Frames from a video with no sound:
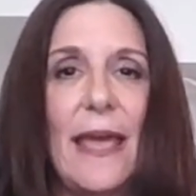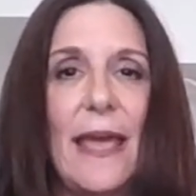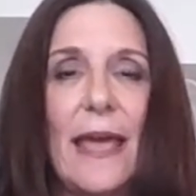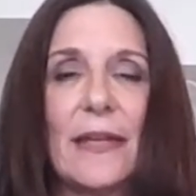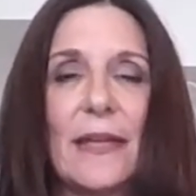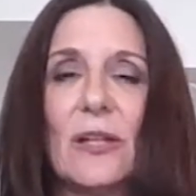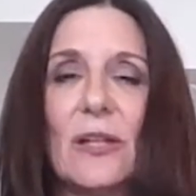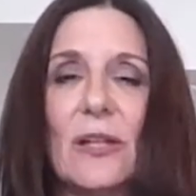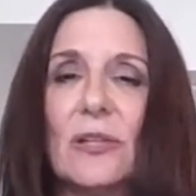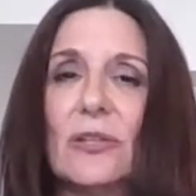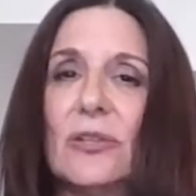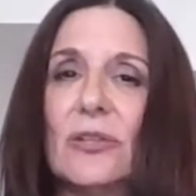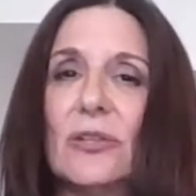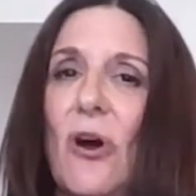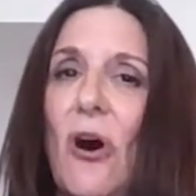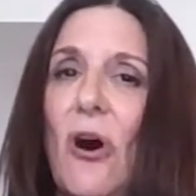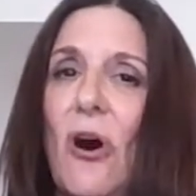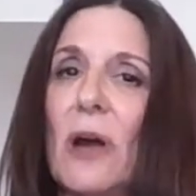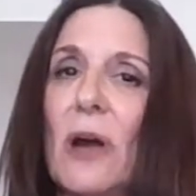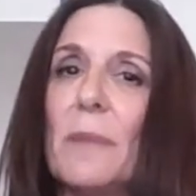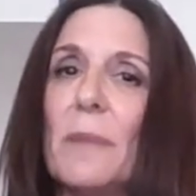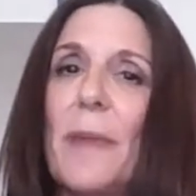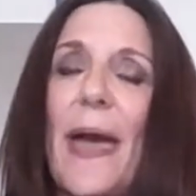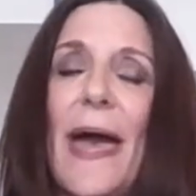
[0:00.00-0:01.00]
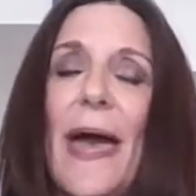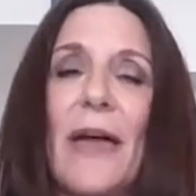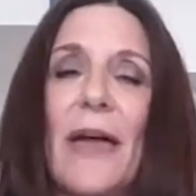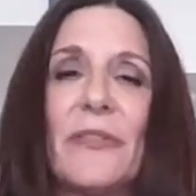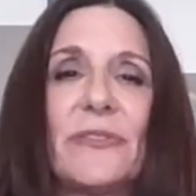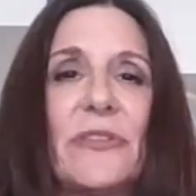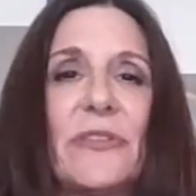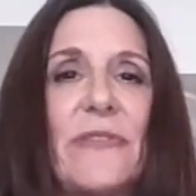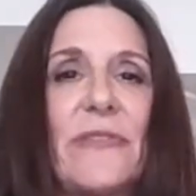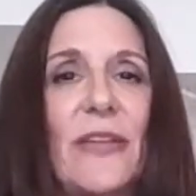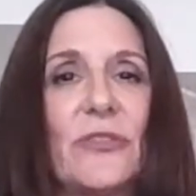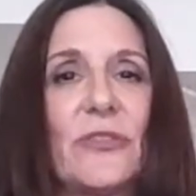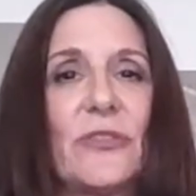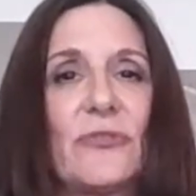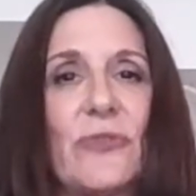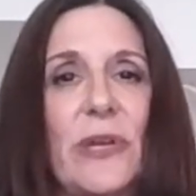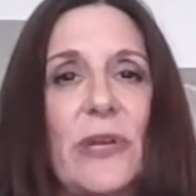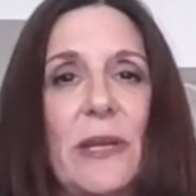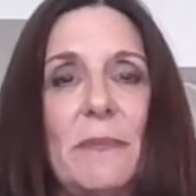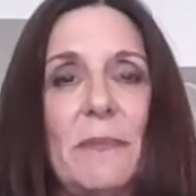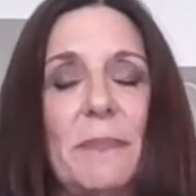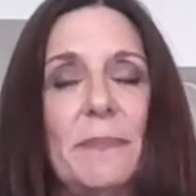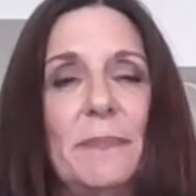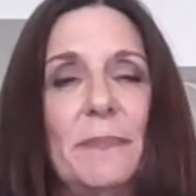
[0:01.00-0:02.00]
and a long path to that
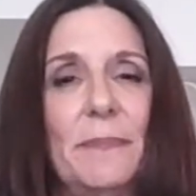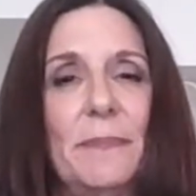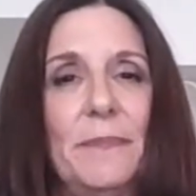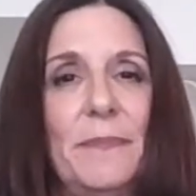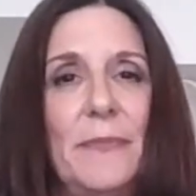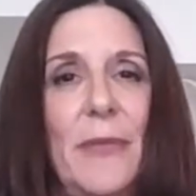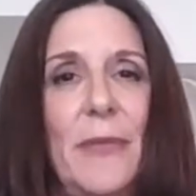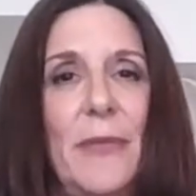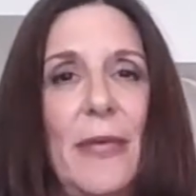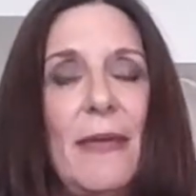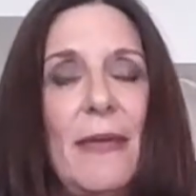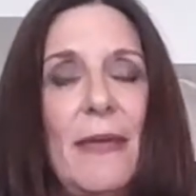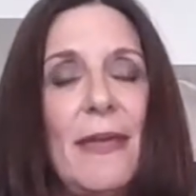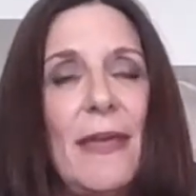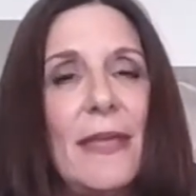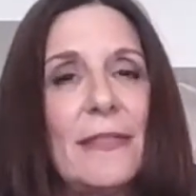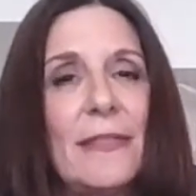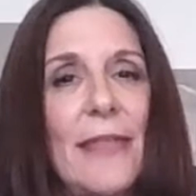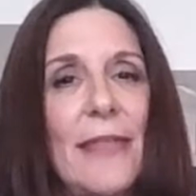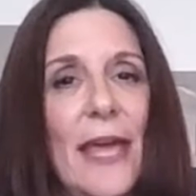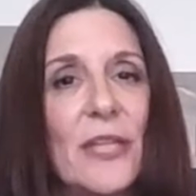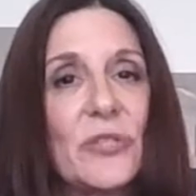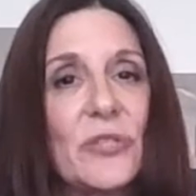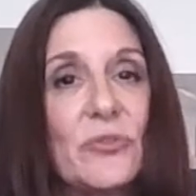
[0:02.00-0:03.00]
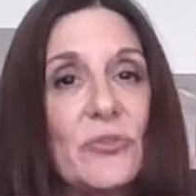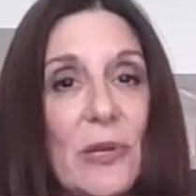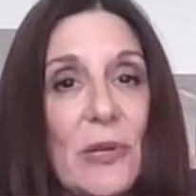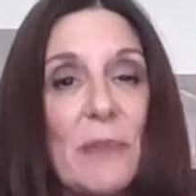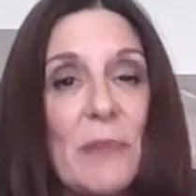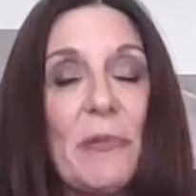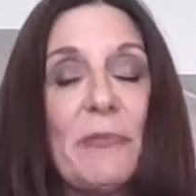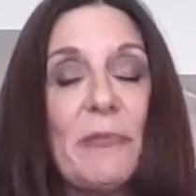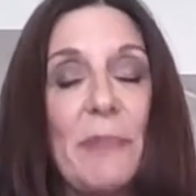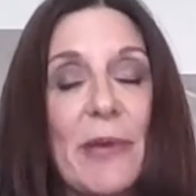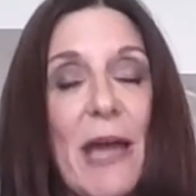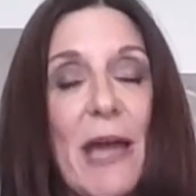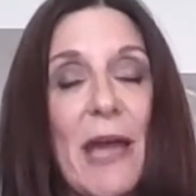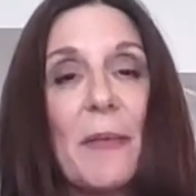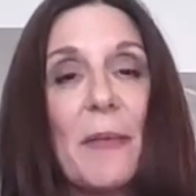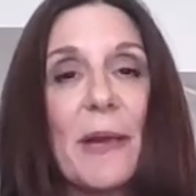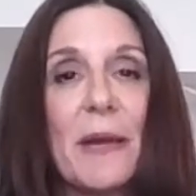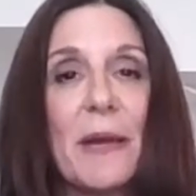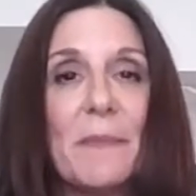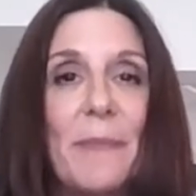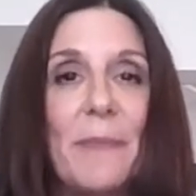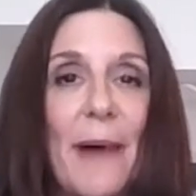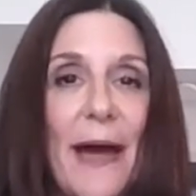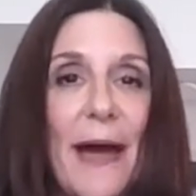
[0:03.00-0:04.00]
dream of becoming
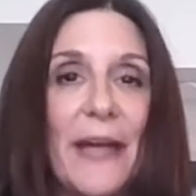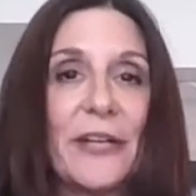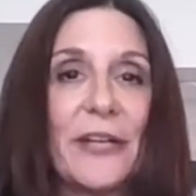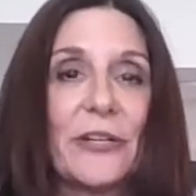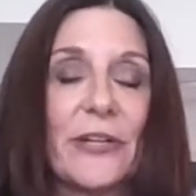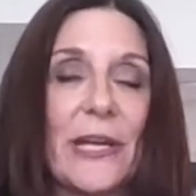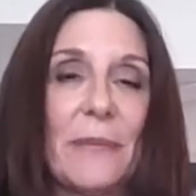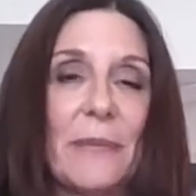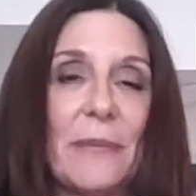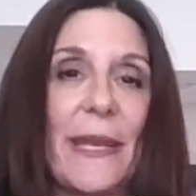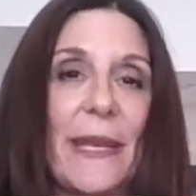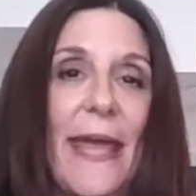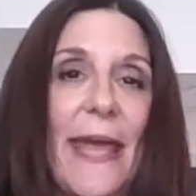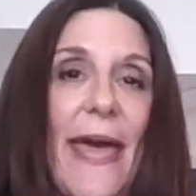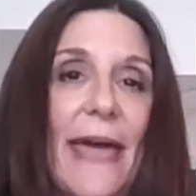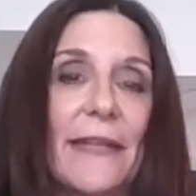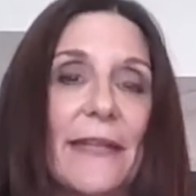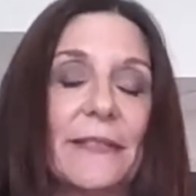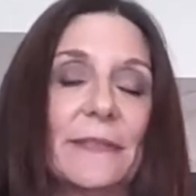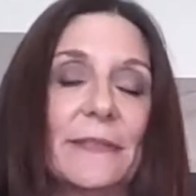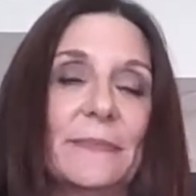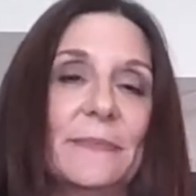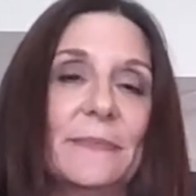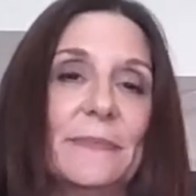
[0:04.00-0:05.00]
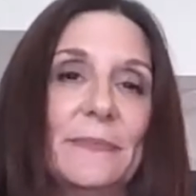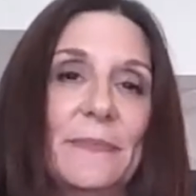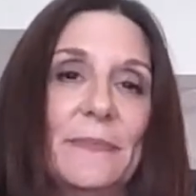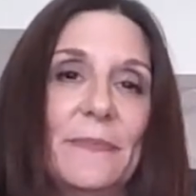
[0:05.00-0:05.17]
a buyer in Manhattan.